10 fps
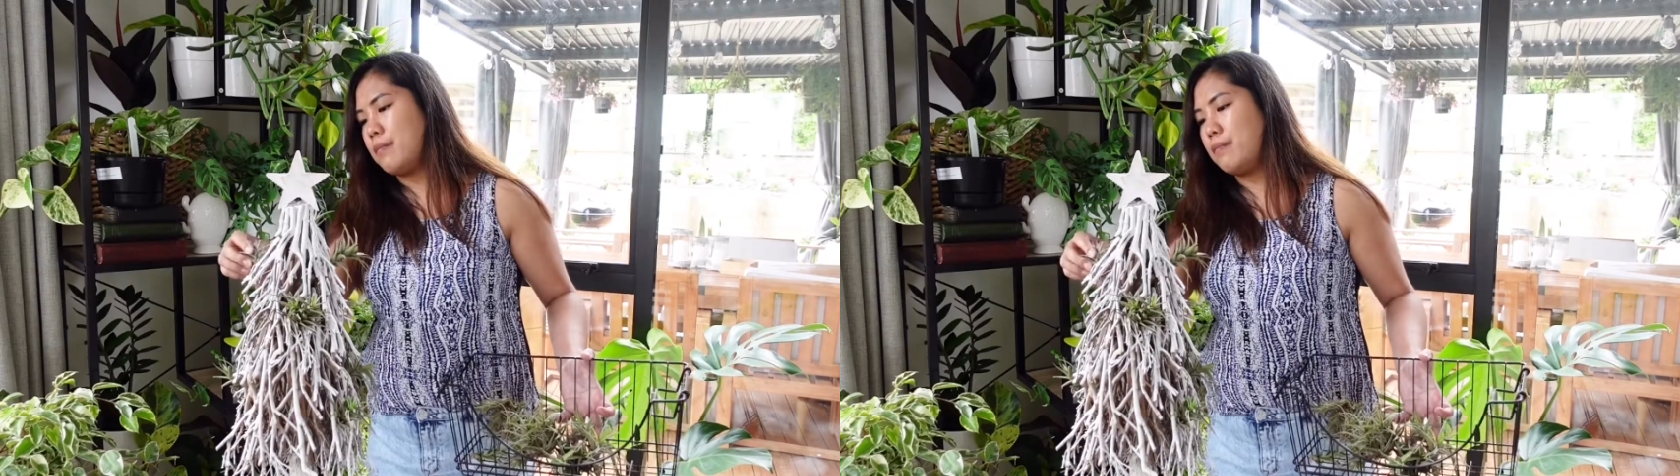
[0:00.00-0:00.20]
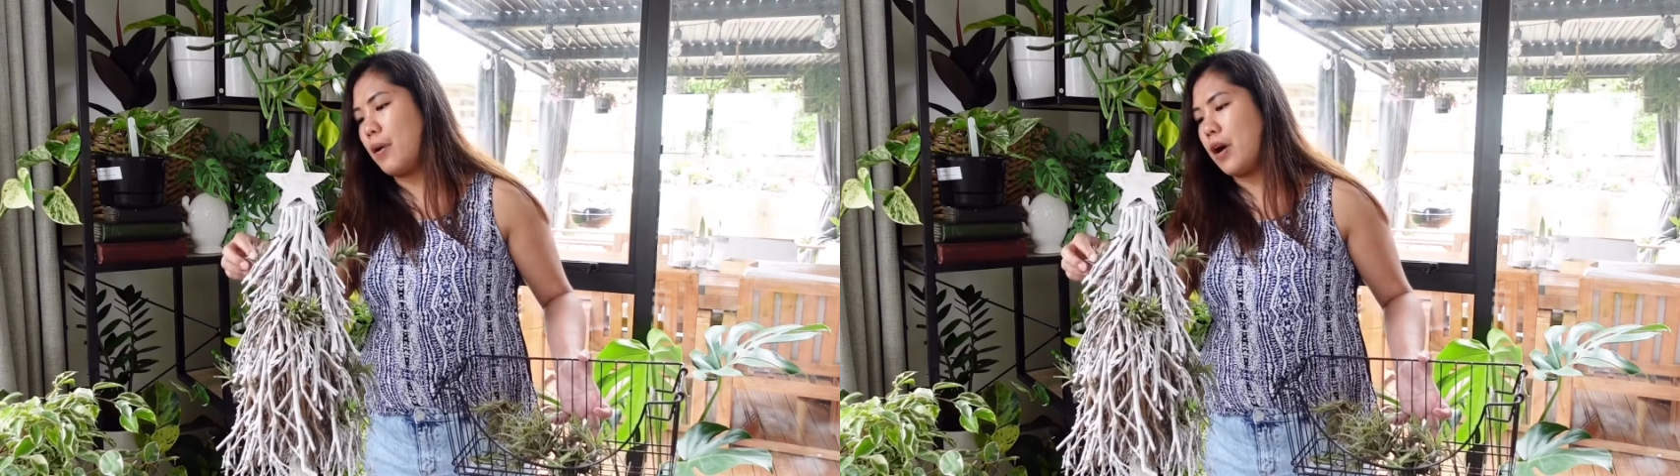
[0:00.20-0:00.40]

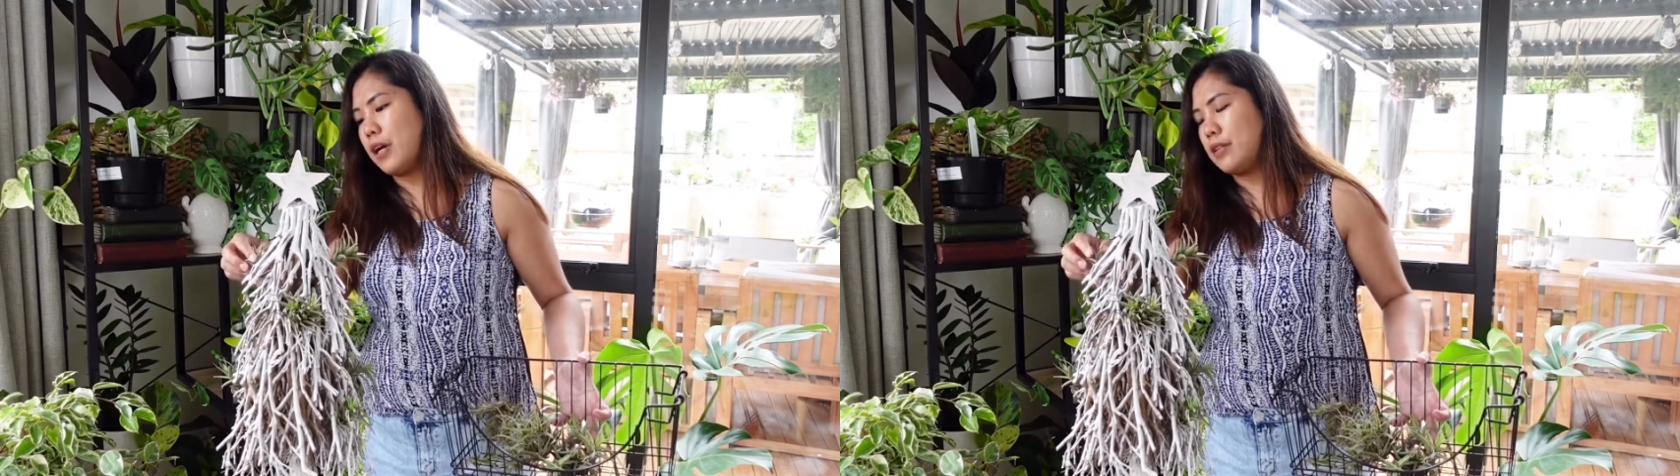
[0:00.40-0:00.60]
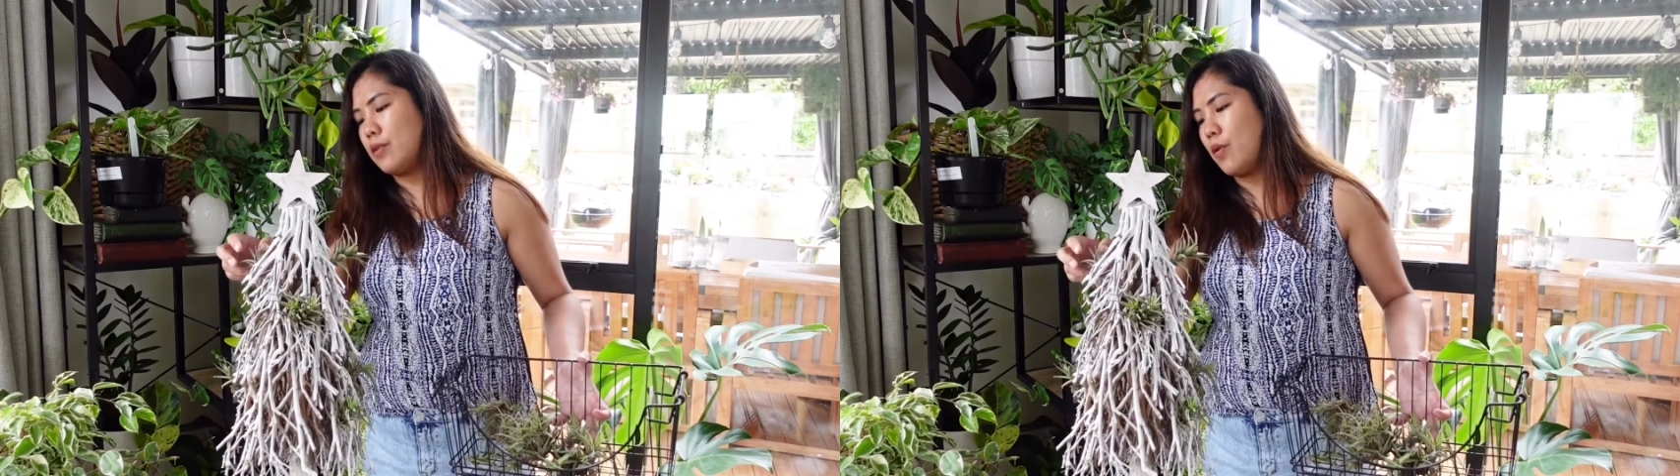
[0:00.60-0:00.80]

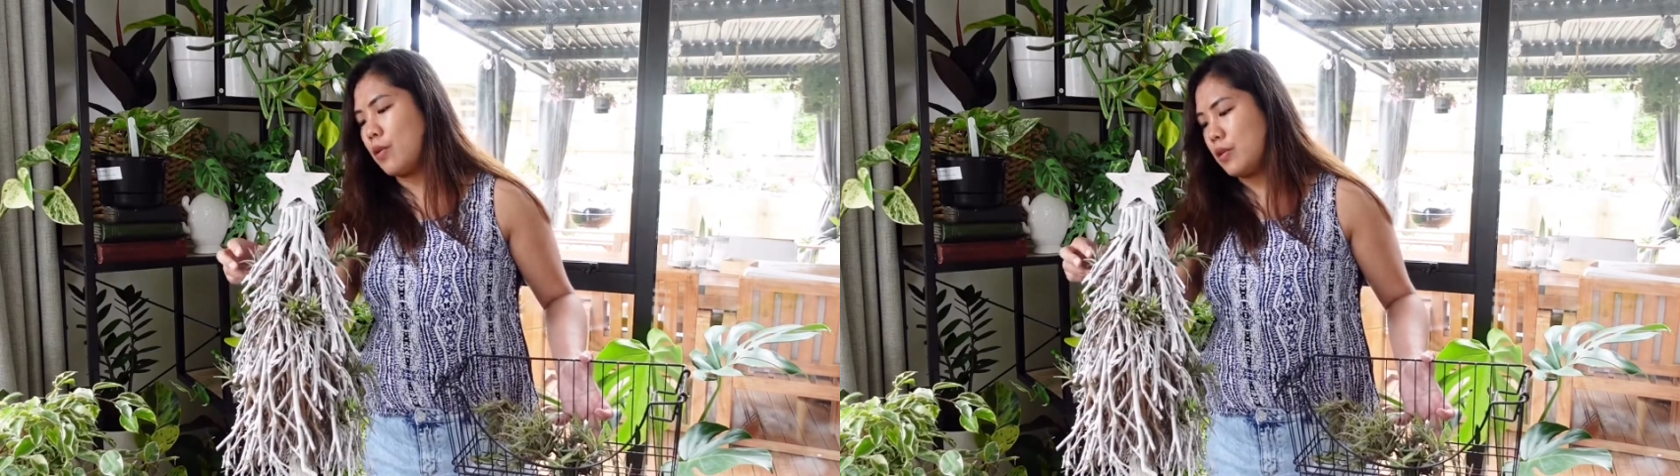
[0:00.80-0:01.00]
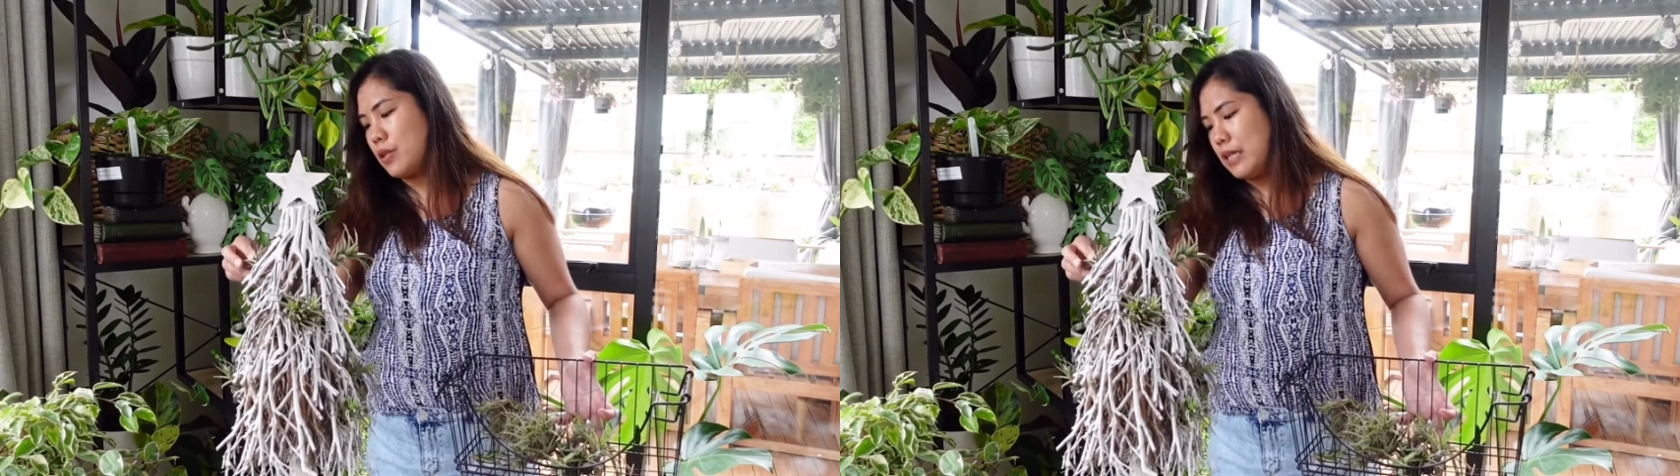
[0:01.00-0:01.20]
part
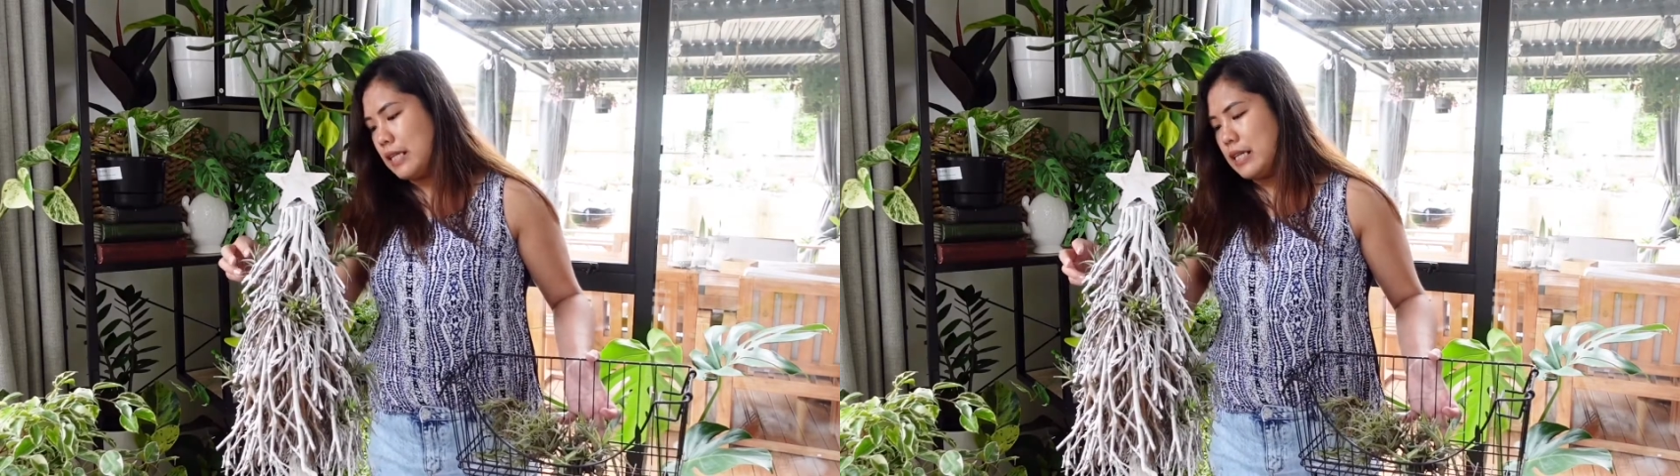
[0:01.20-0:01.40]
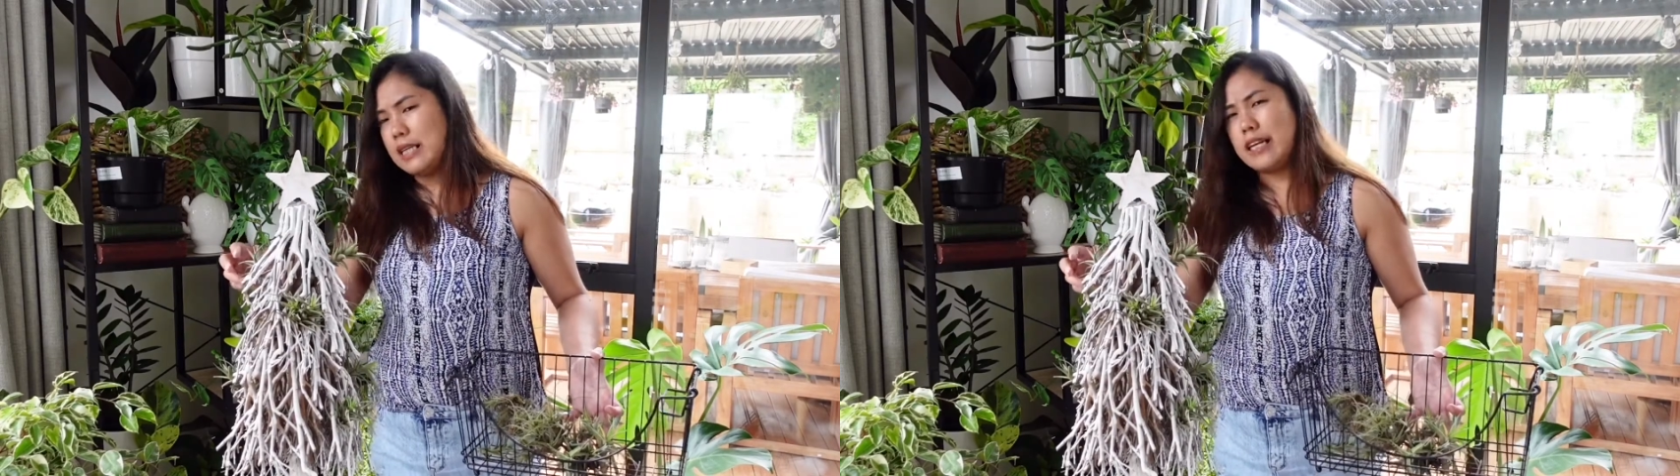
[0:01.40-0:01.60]
or
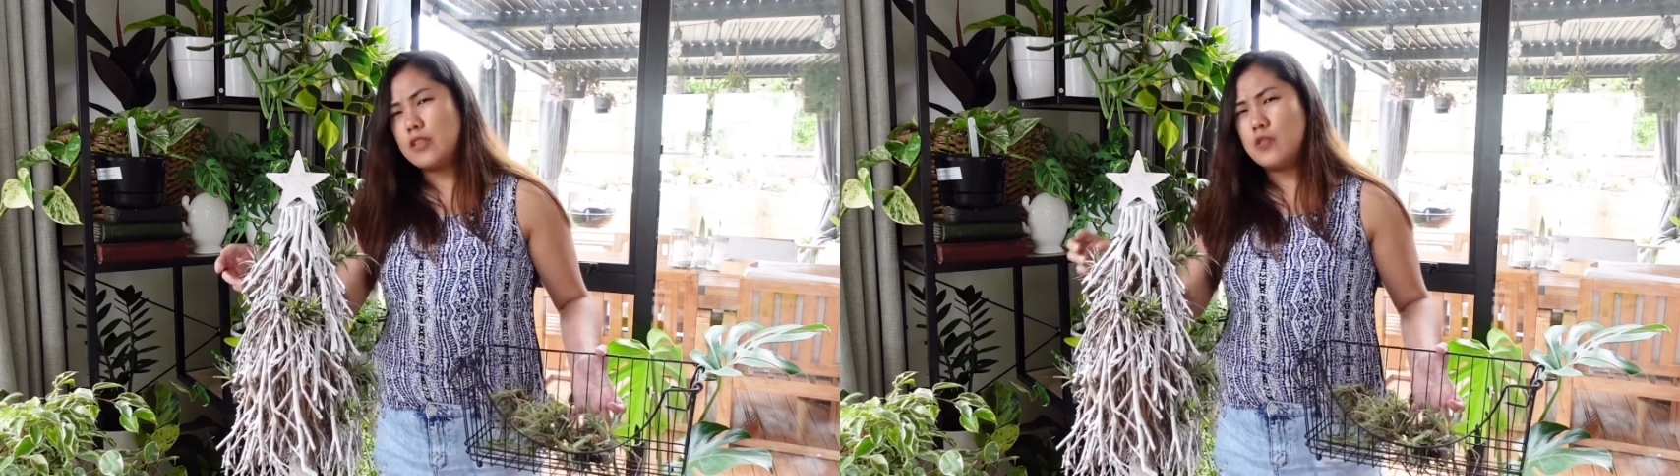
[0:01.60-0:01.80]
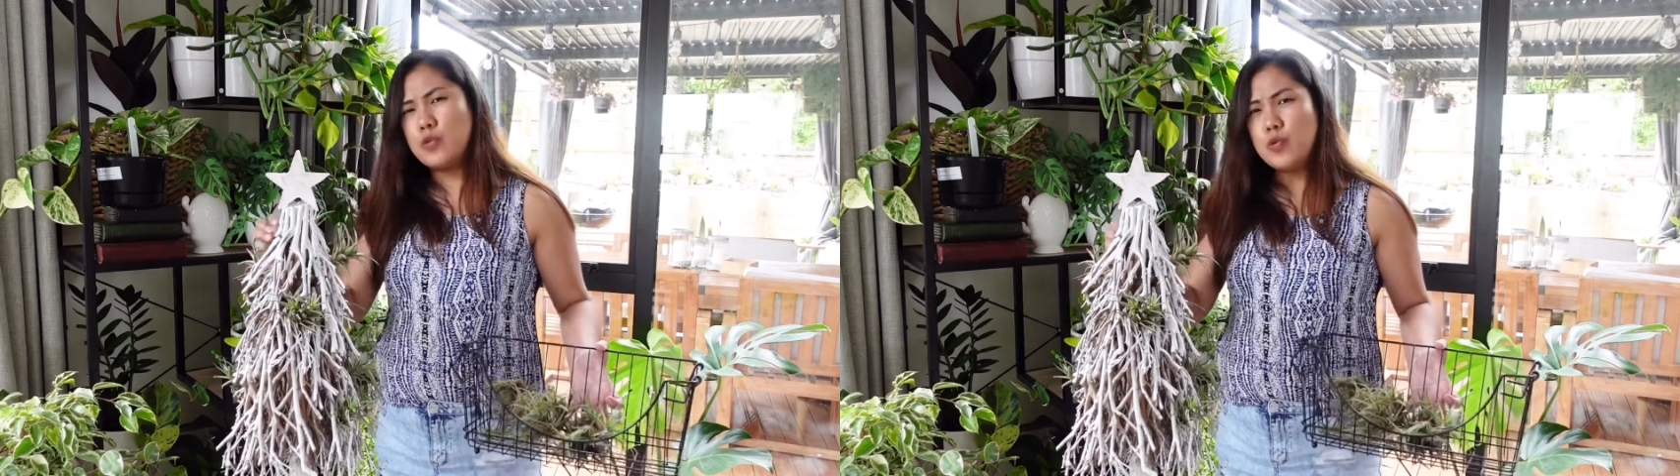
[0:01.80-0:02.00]
like
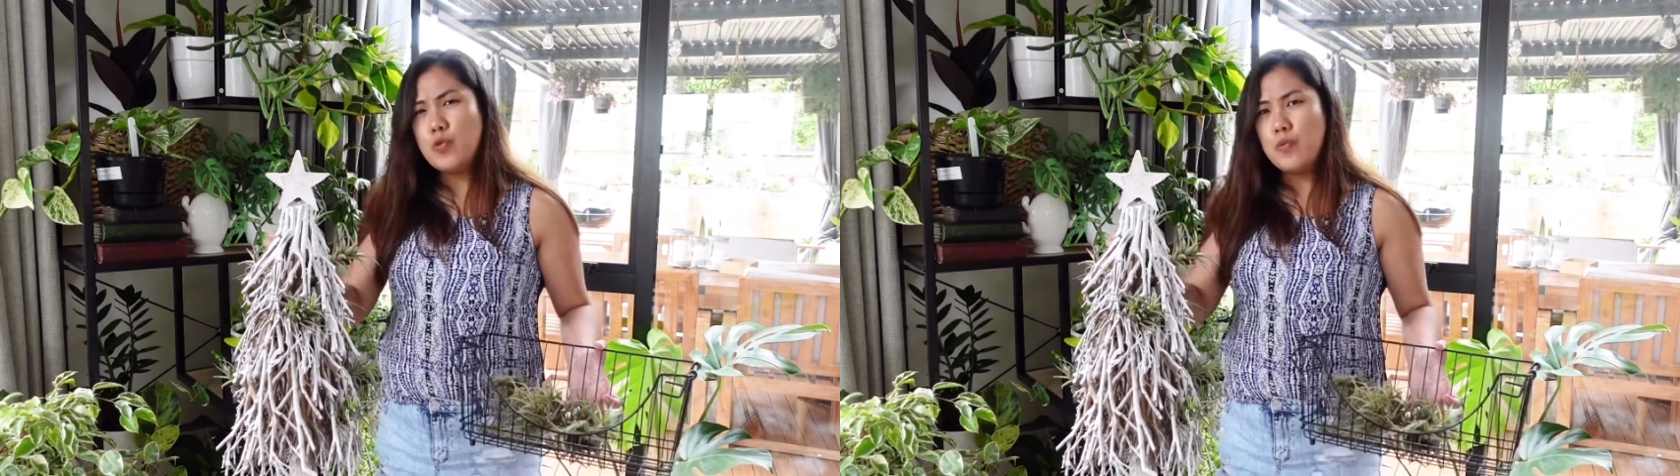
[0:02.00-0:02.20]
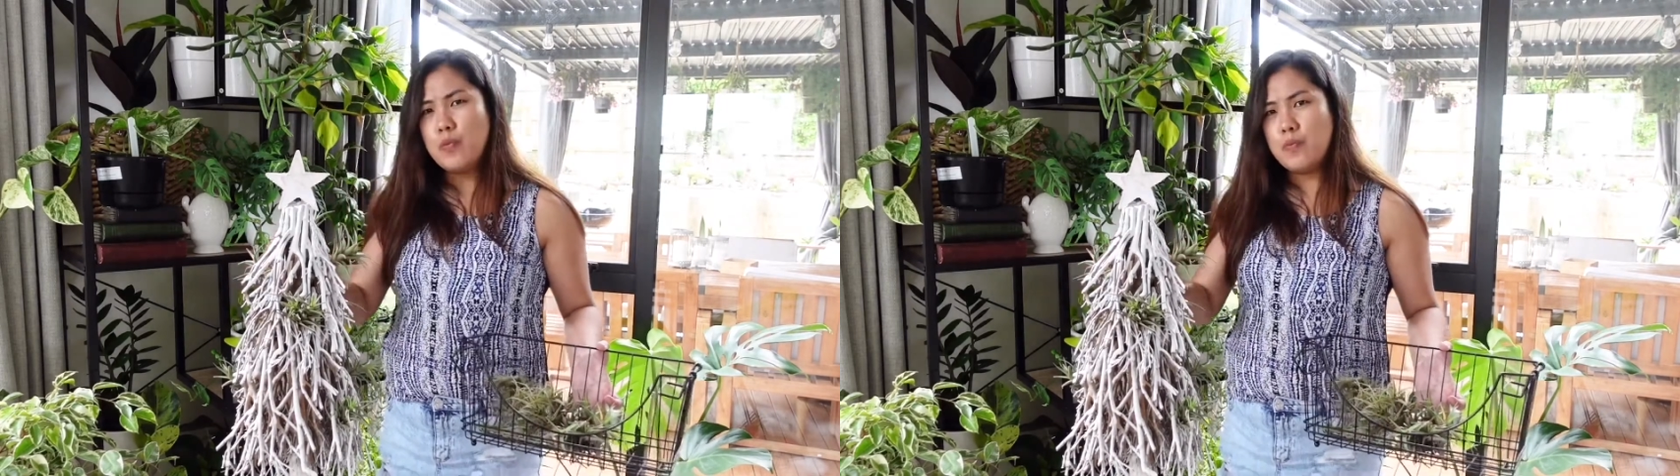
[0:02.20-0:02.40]

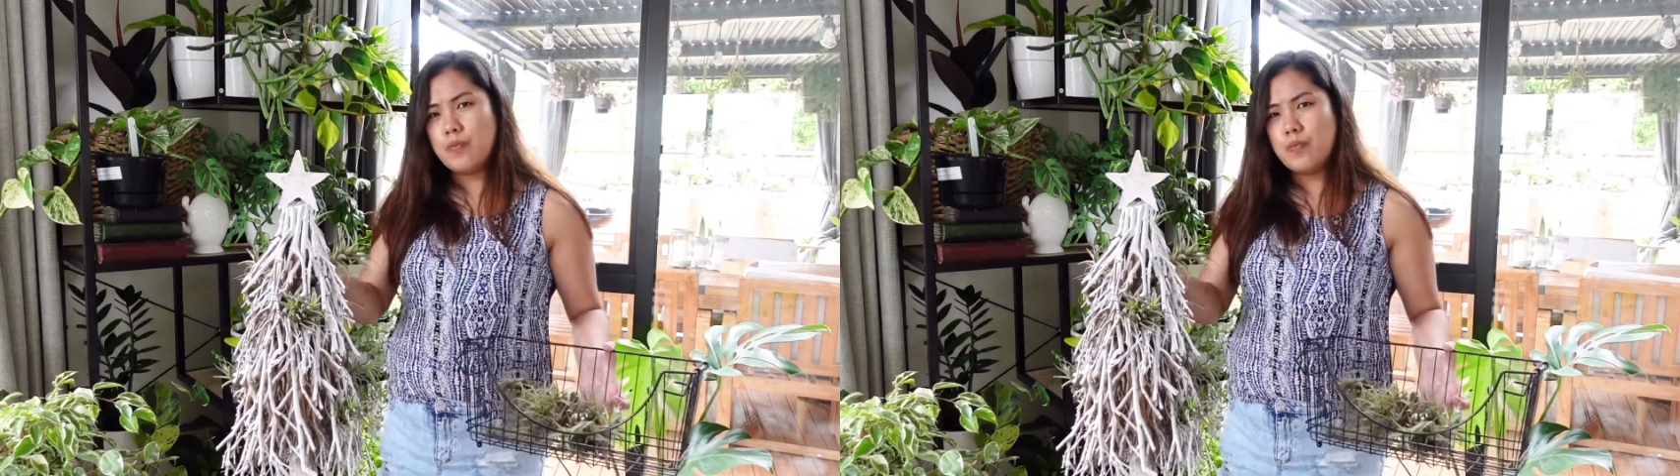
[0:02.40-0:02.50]
too